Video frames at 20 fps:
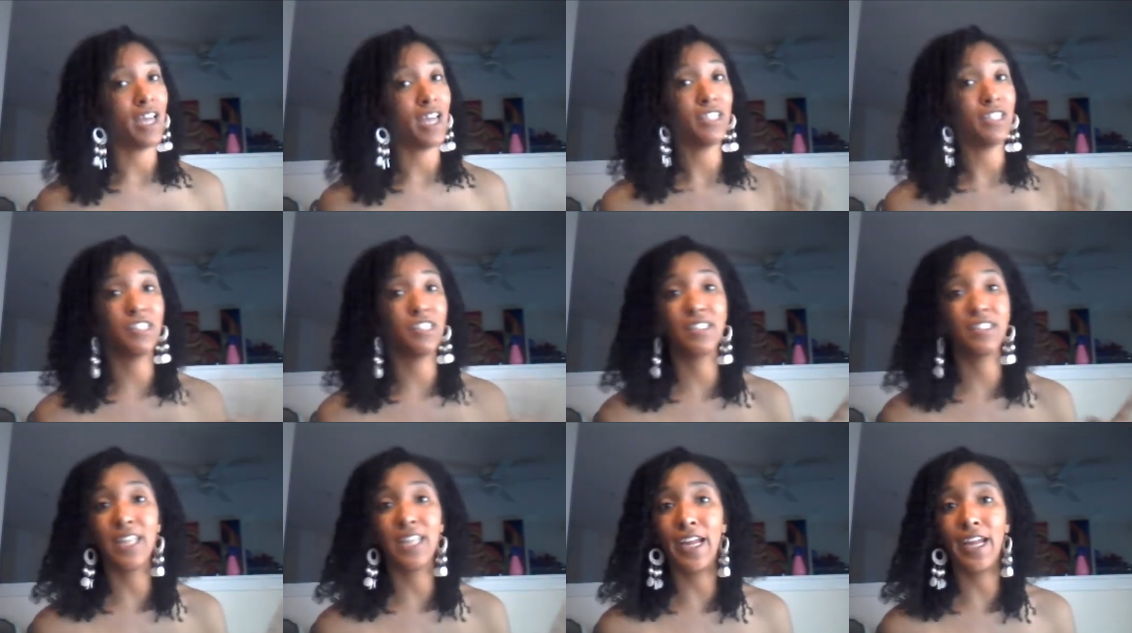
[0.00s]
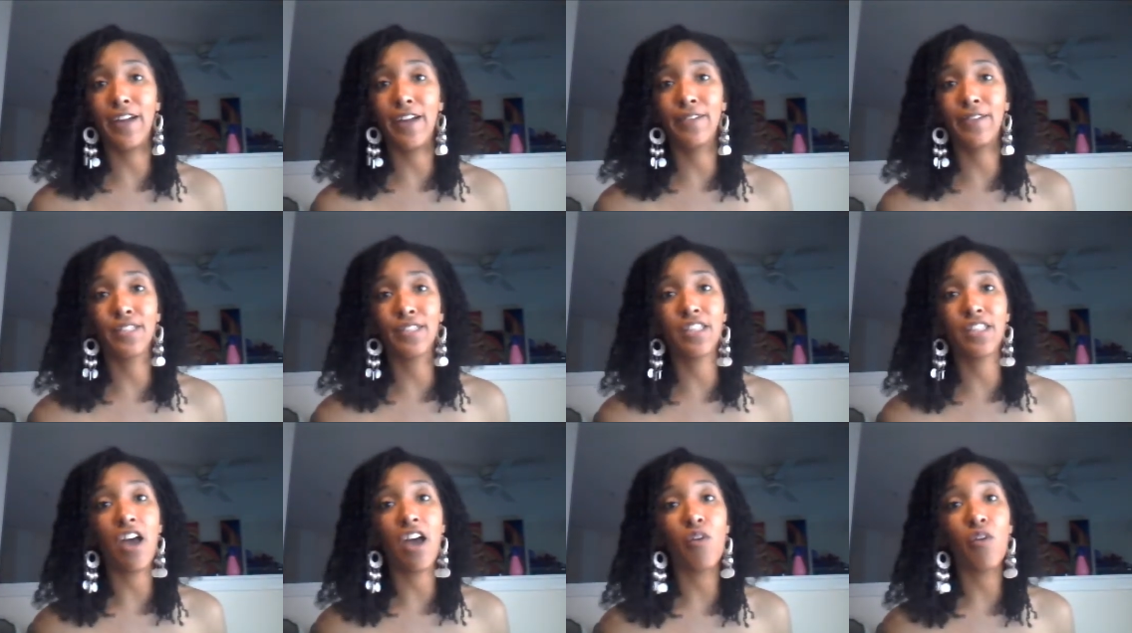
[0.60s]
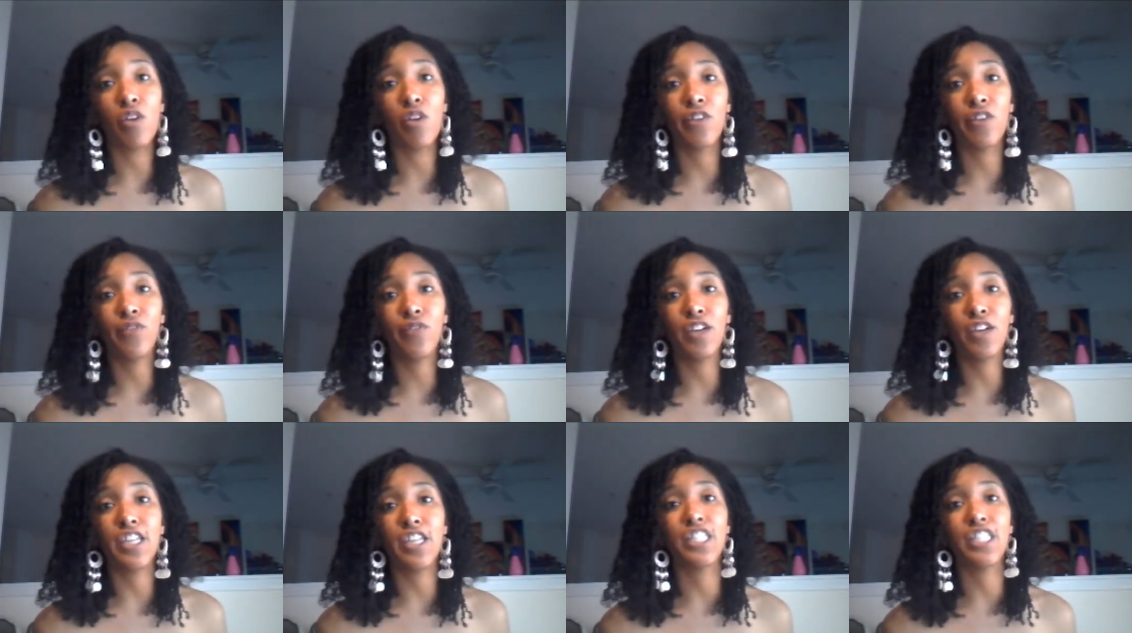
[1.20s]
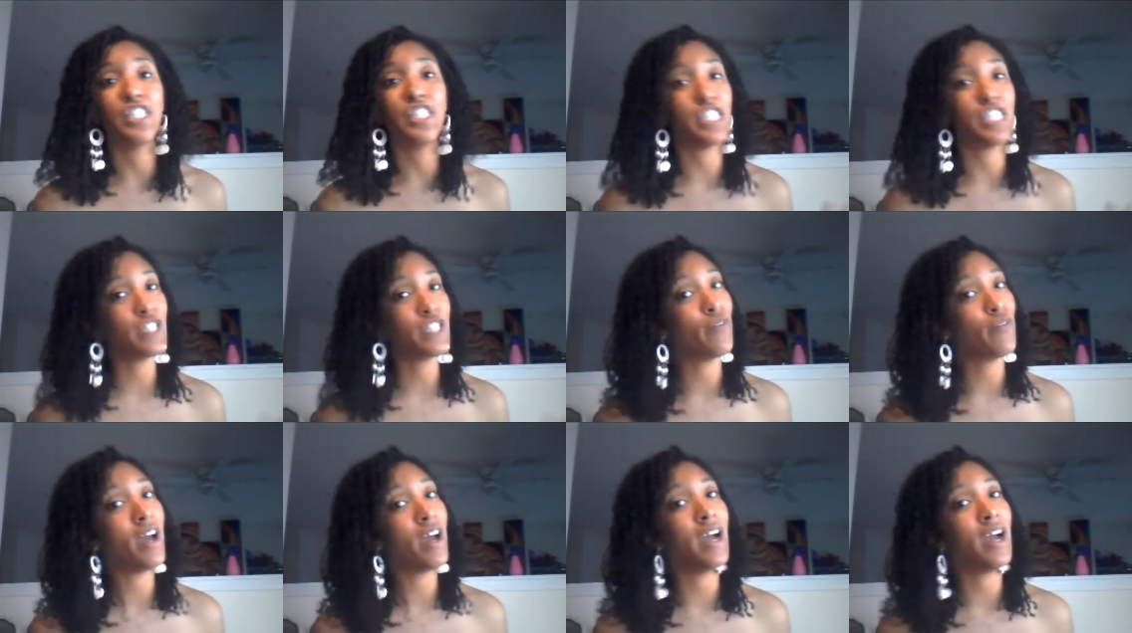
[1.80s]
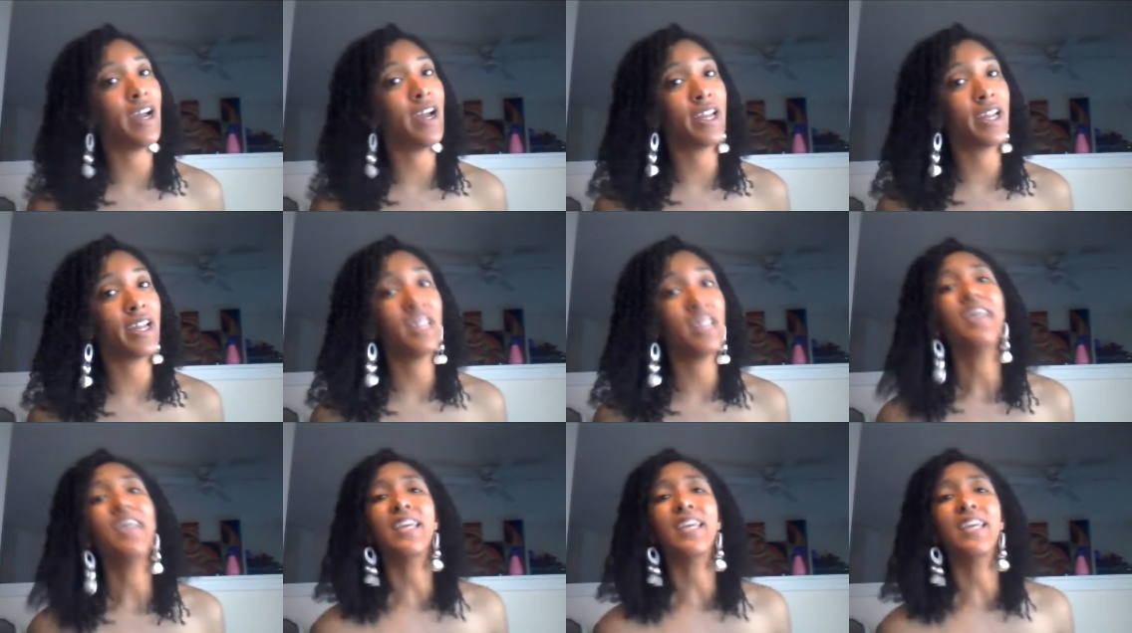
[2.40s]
I took down the saltwater flush just fine.